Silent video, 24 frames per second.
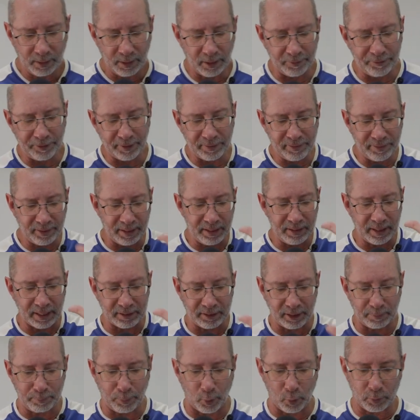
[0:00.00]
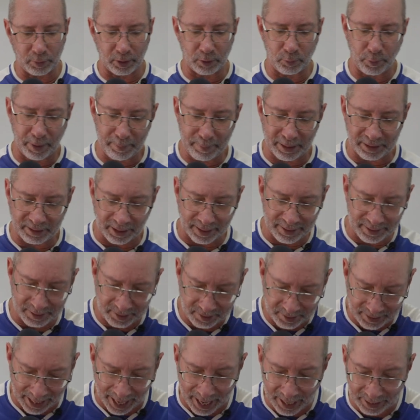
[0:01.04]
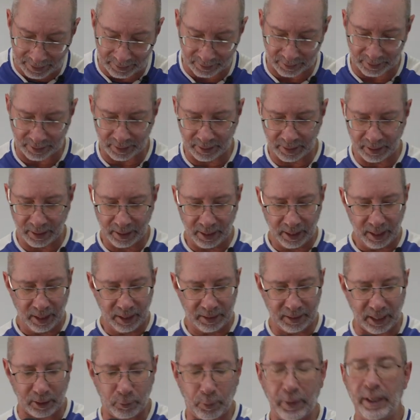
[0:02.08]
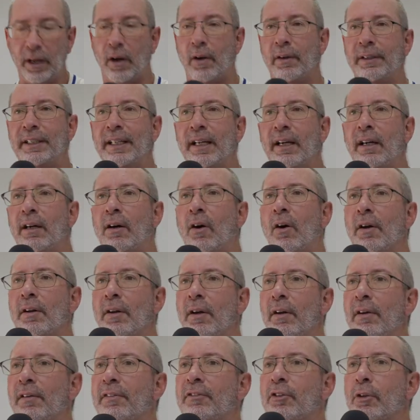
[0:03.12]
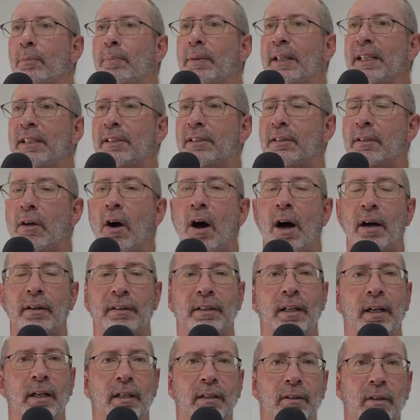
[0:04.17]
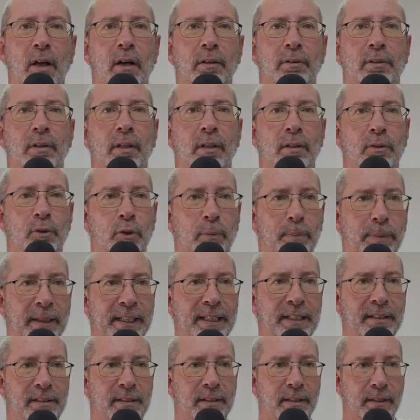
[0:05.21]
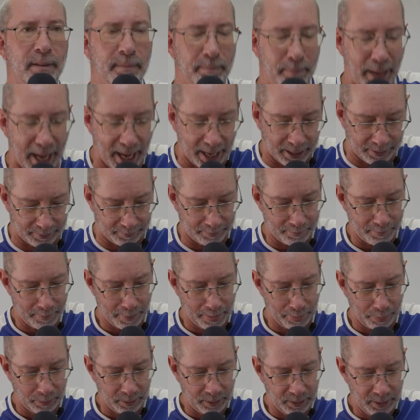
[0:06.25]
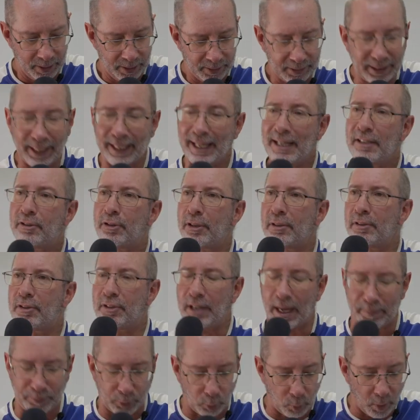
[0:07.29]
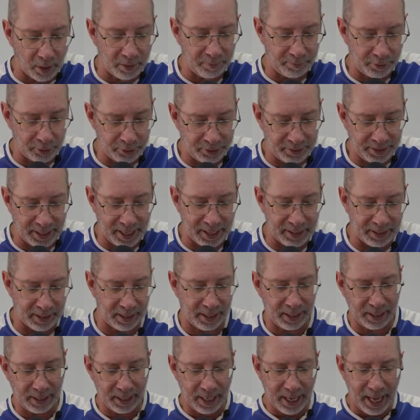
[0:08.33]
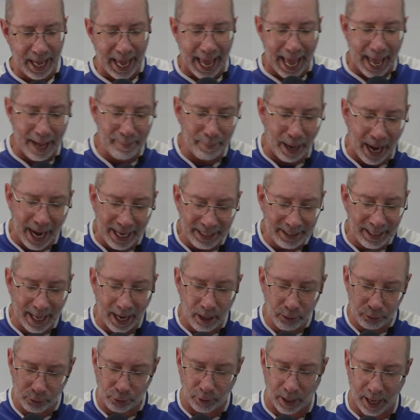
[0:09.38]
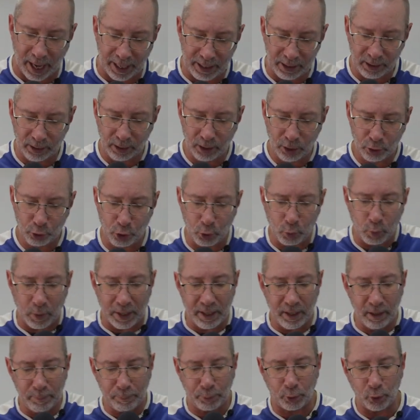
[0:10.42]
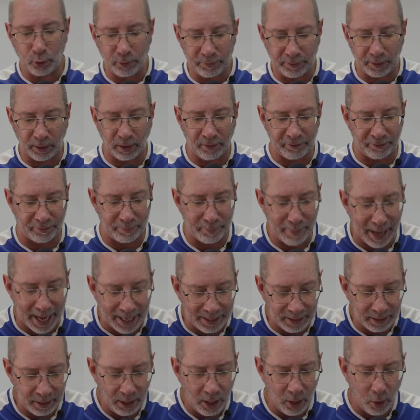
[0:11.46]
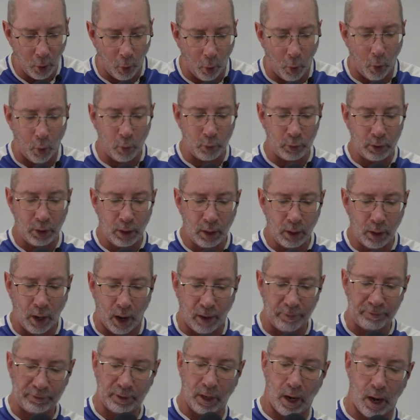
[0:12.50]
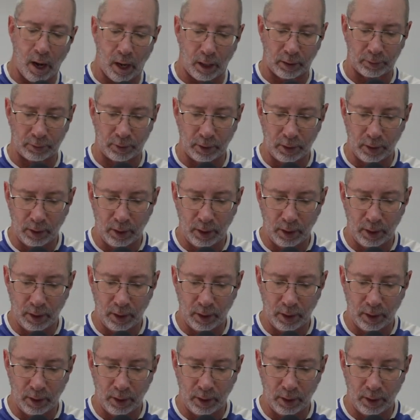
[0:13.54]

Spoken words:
The fifth thing that's important, we must understand that we are here on earth to please God, not to please man. Galatians chapter 1 verse 10. Am I now trying to win approval of men or of God?